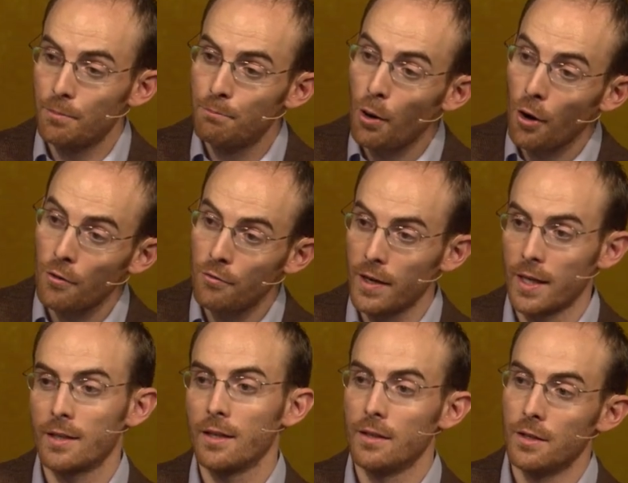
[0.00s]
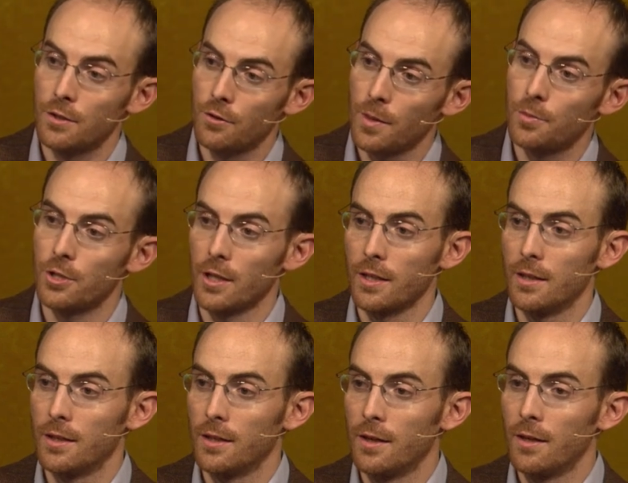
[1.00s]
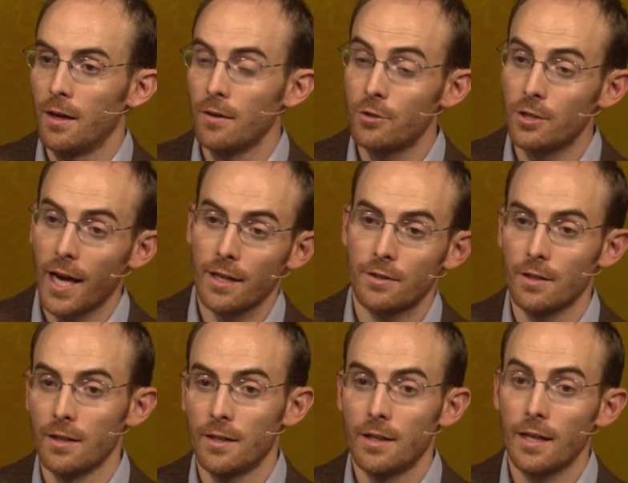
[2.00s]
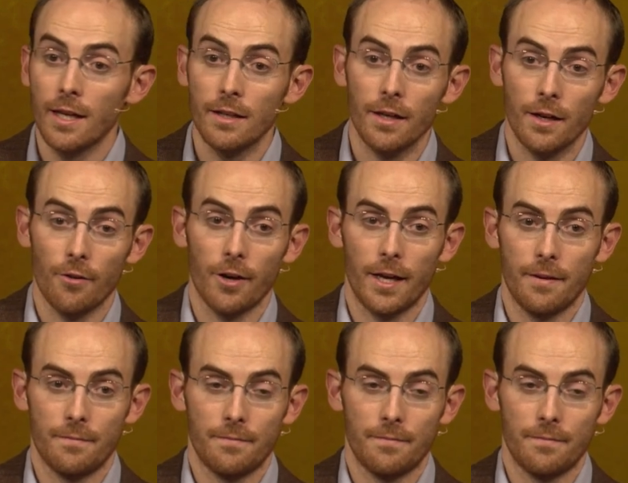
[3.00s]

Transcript: perfect description of Shasta and Diggory.